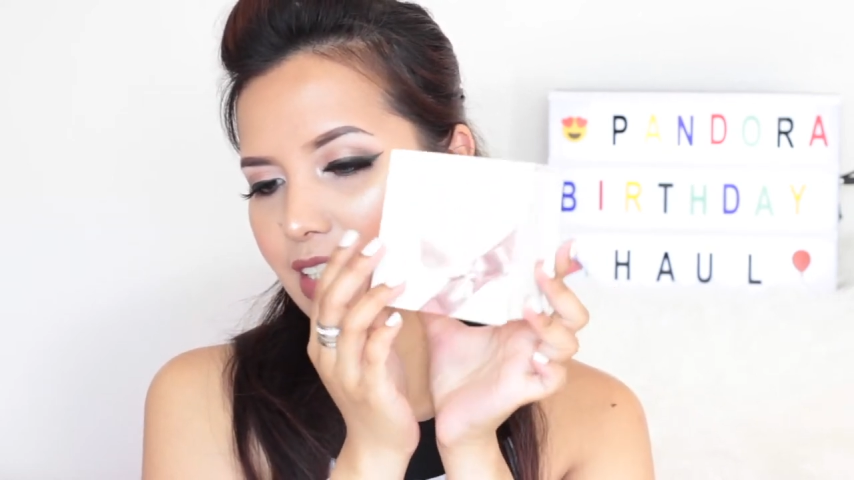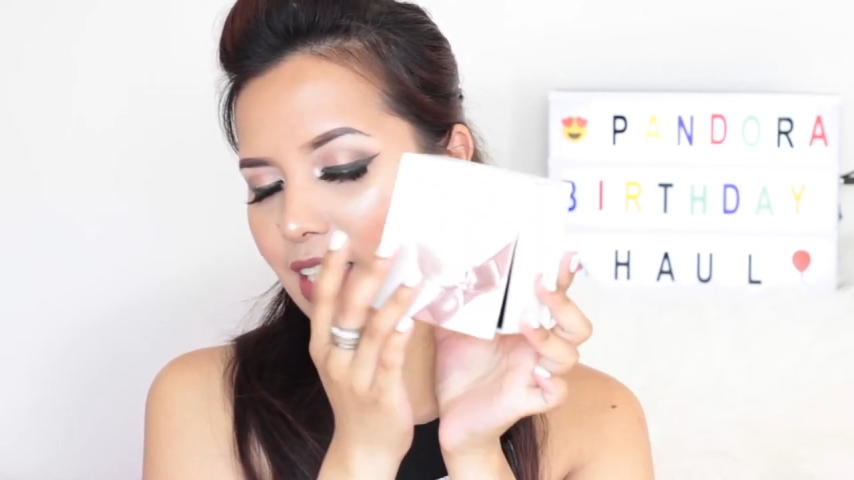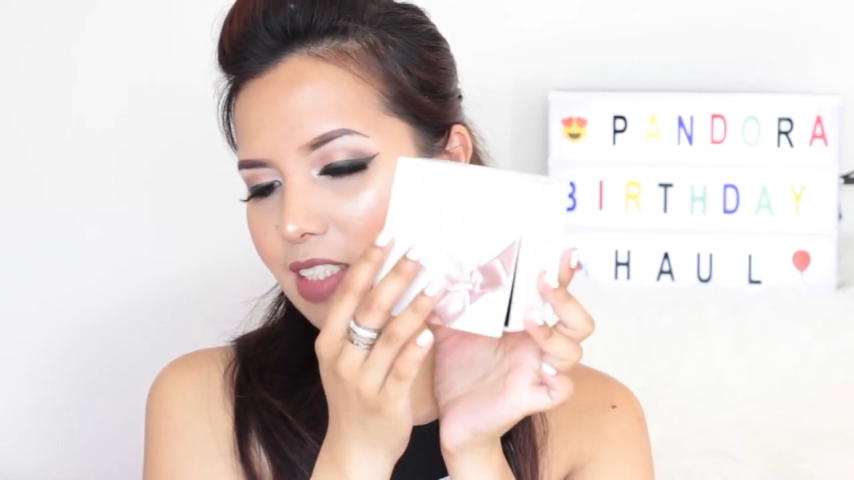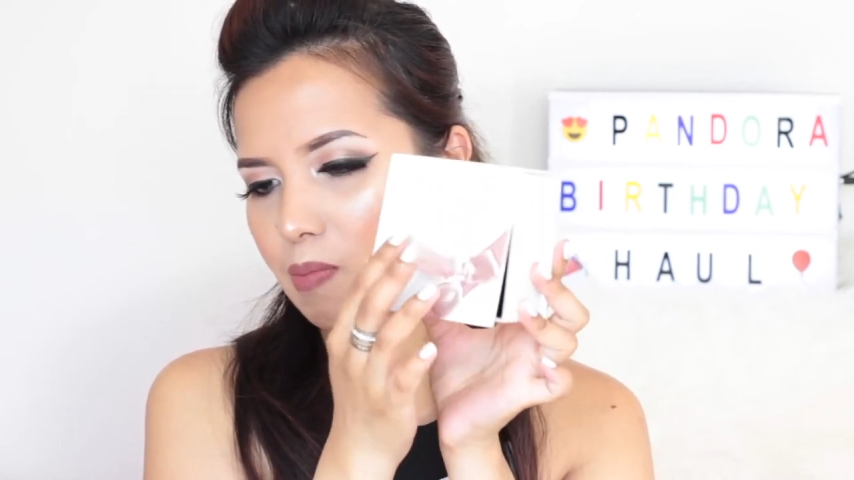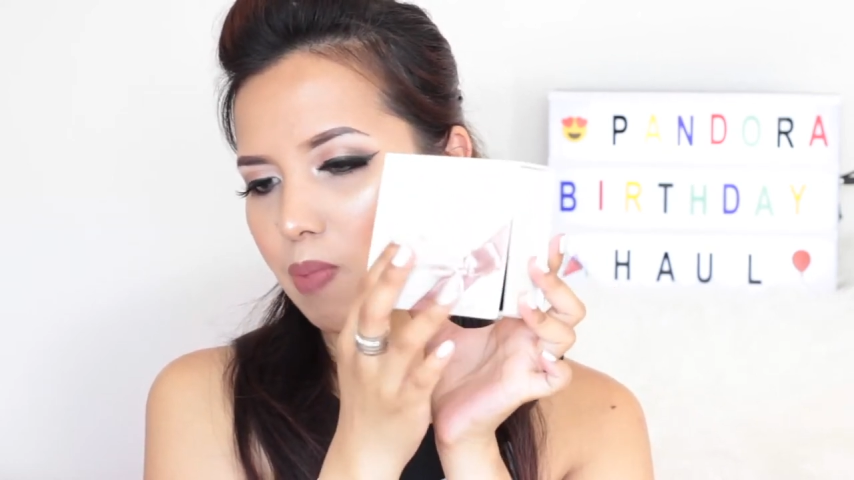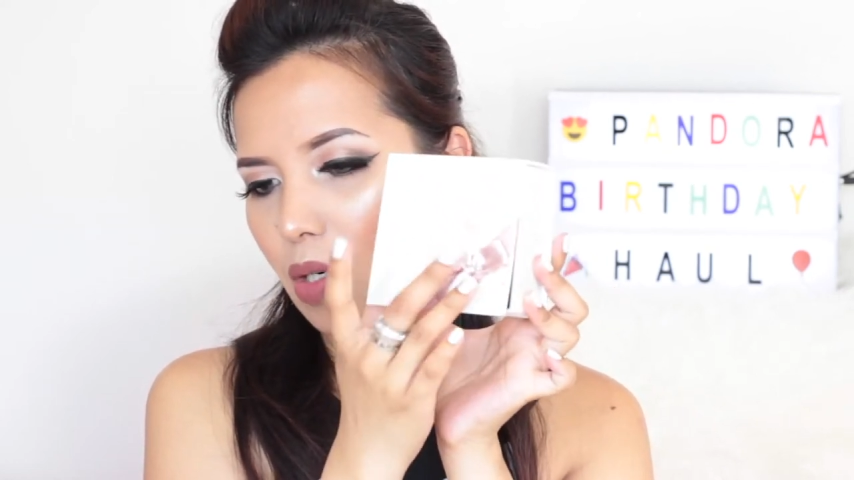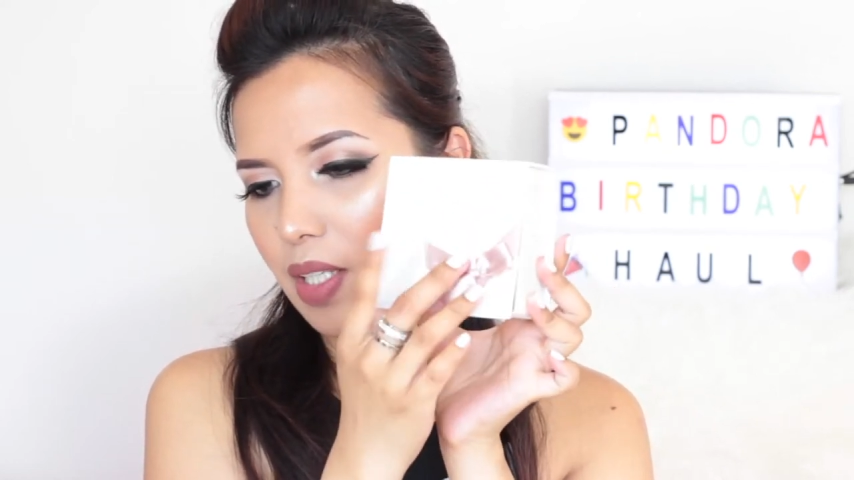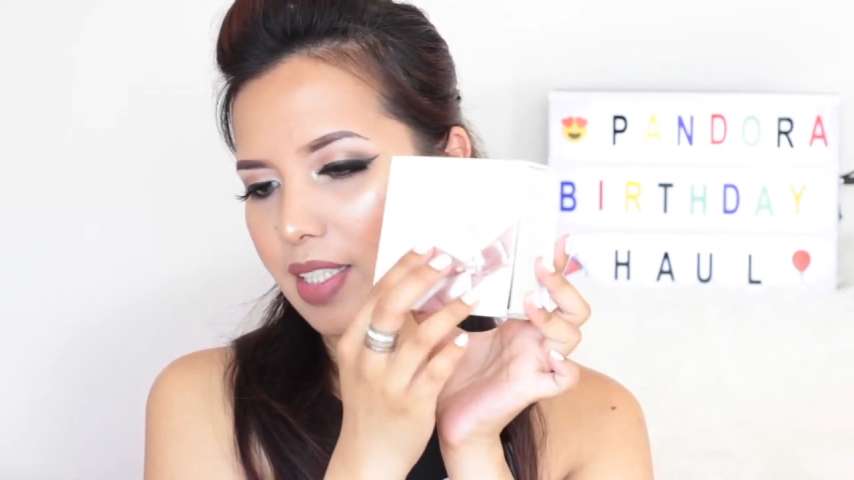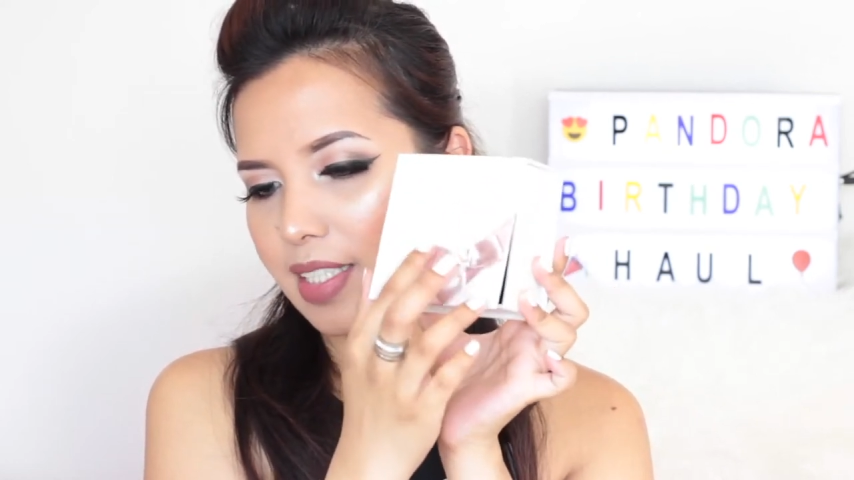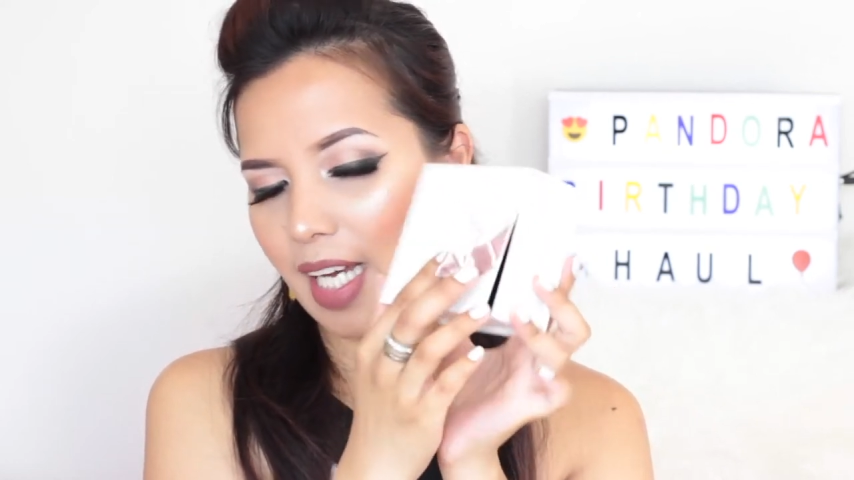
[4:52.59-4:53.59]
That's a bow
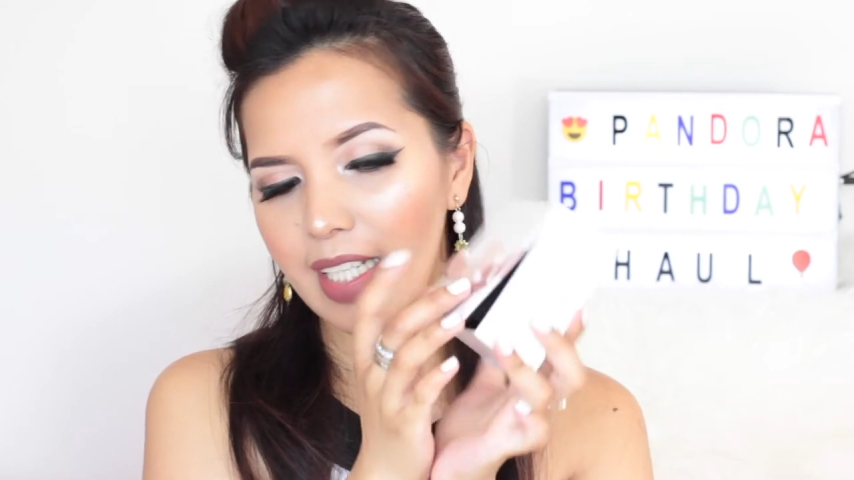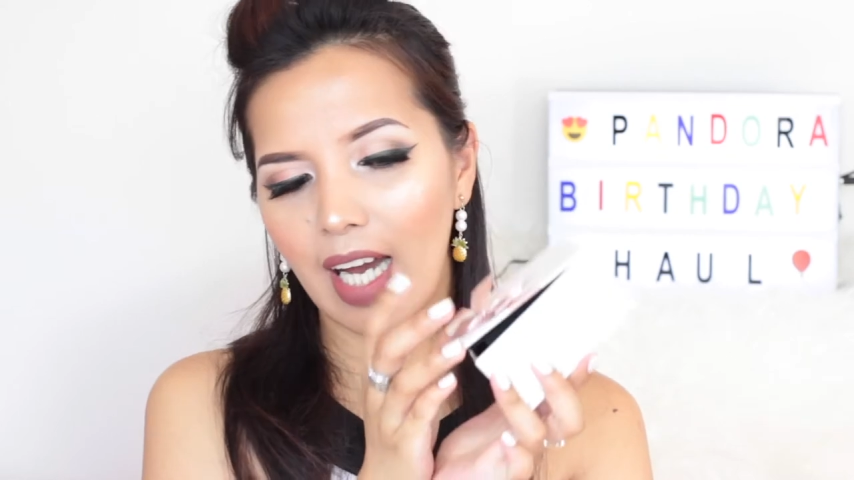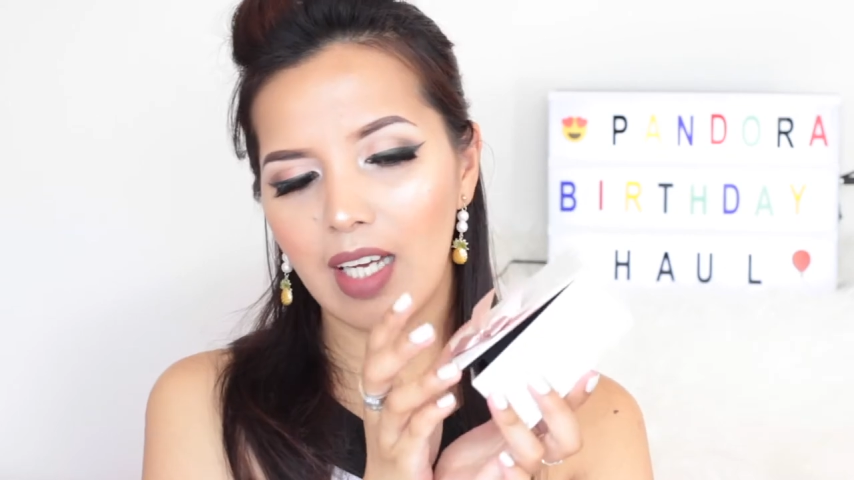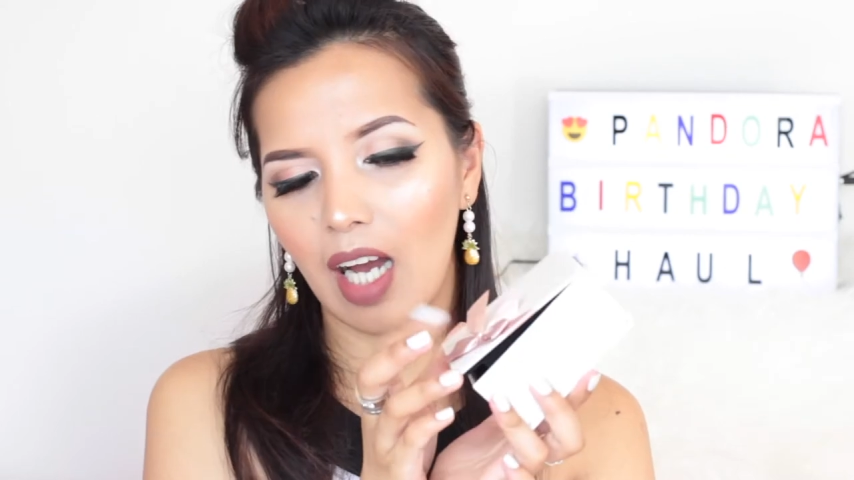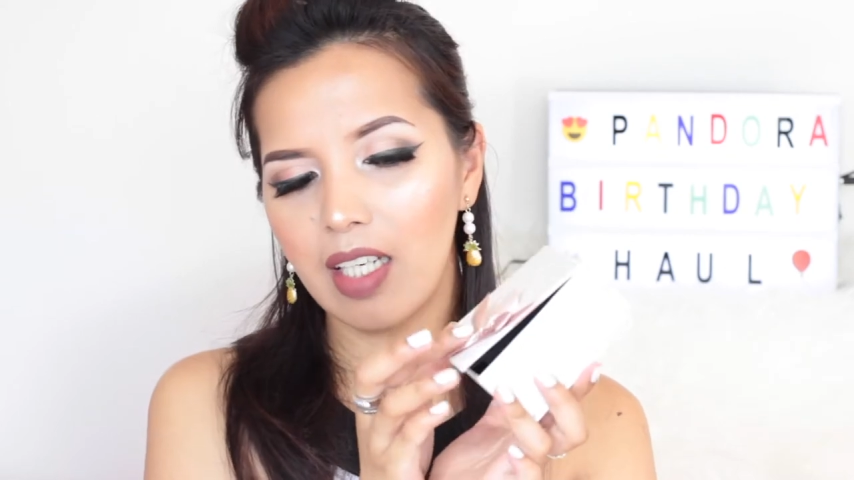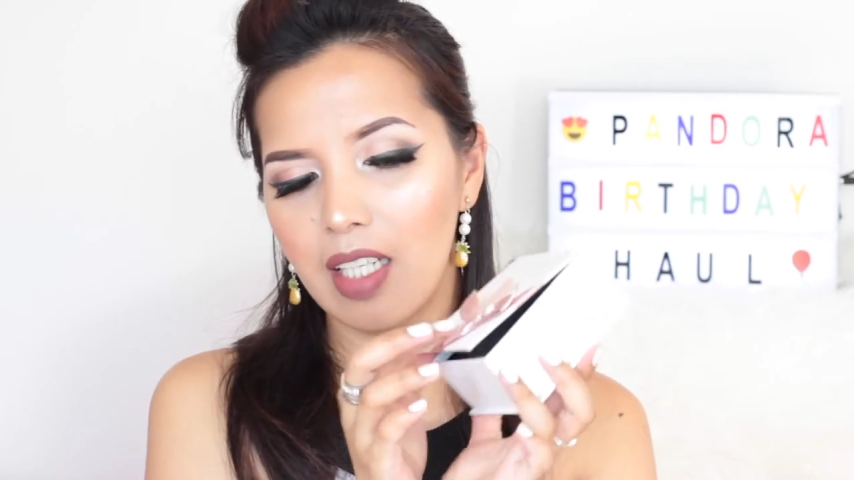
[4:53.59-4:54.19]
in it. I